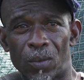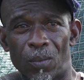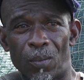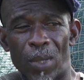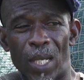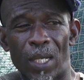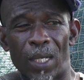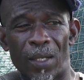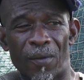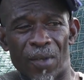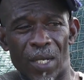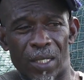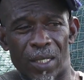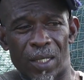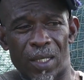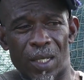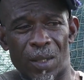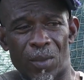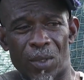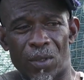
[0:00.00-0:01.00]
Mainly
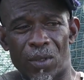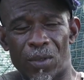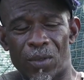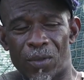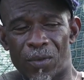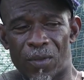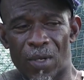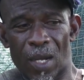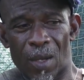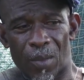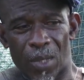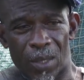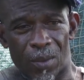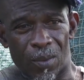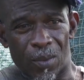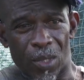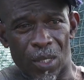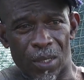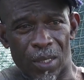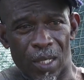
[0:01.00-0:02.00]
vegetable farming,
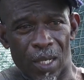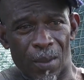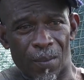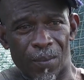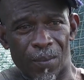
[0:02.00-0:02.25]
but